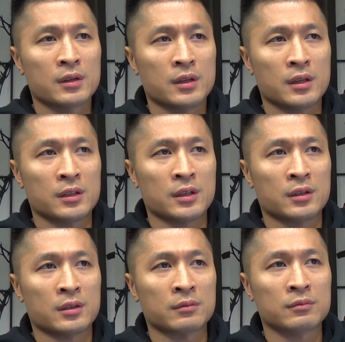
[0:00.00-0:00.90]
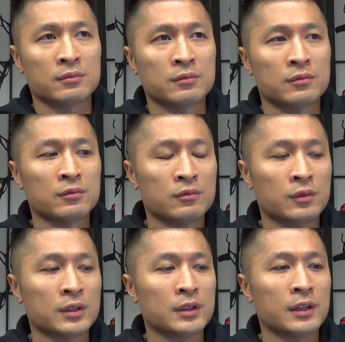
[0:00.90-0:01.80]
and then um,
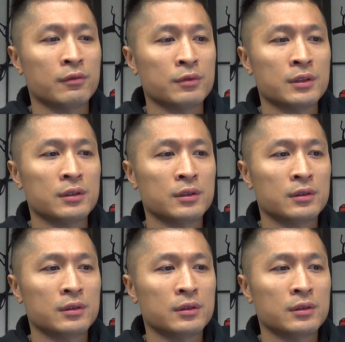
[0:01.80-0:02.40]
one day if we